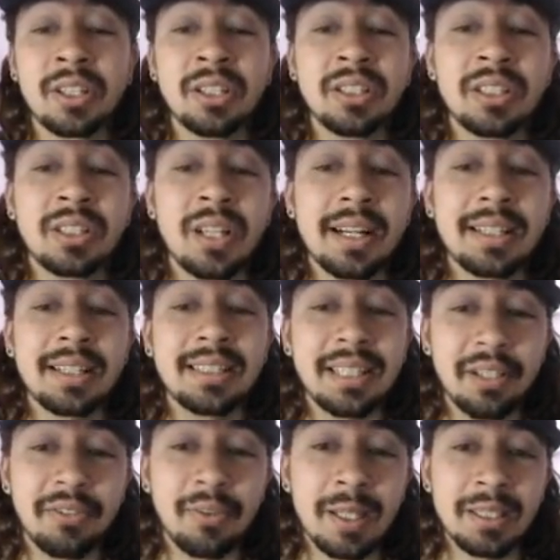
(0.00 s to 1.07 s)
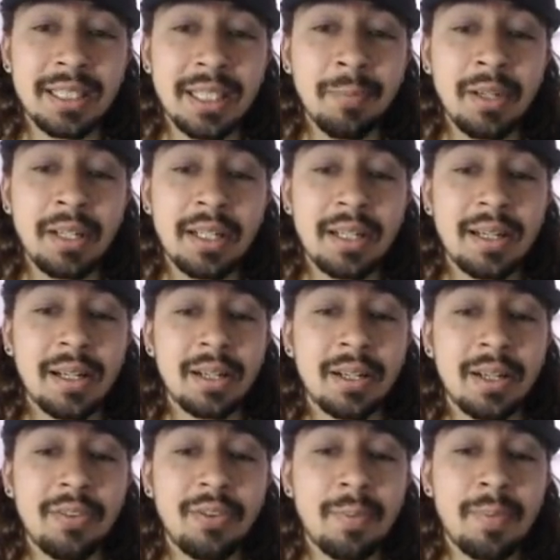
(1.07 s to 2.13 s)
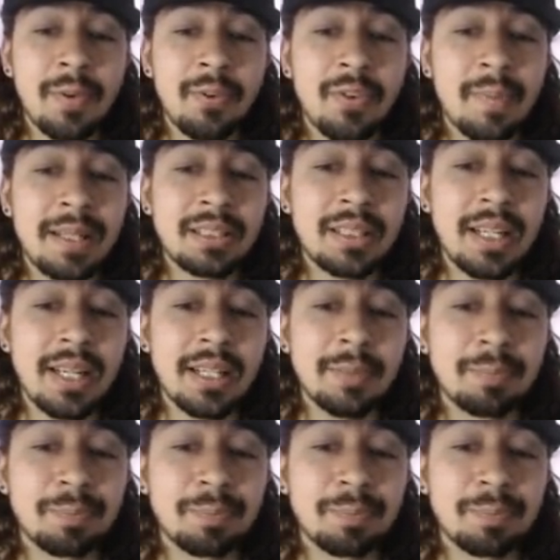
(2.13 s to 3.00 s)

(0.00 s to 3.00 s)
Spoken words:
kind of considered for my team, for Meslier.